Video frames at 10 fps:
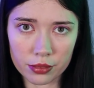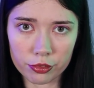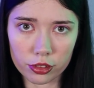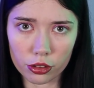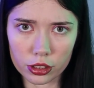in
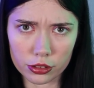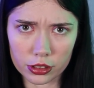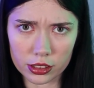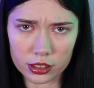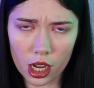Florida
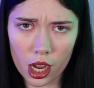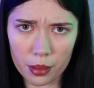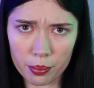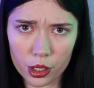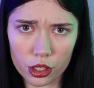at the
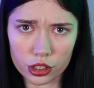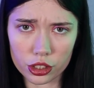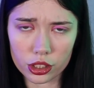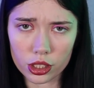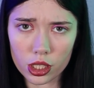time
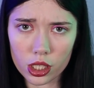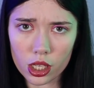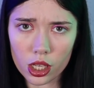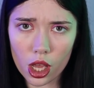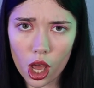because
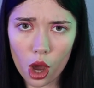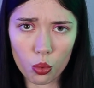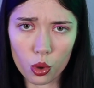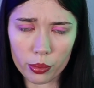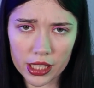a
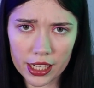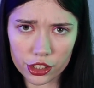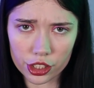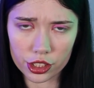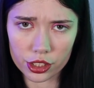woman had
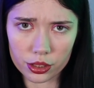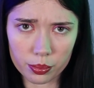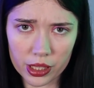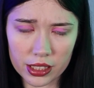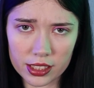just been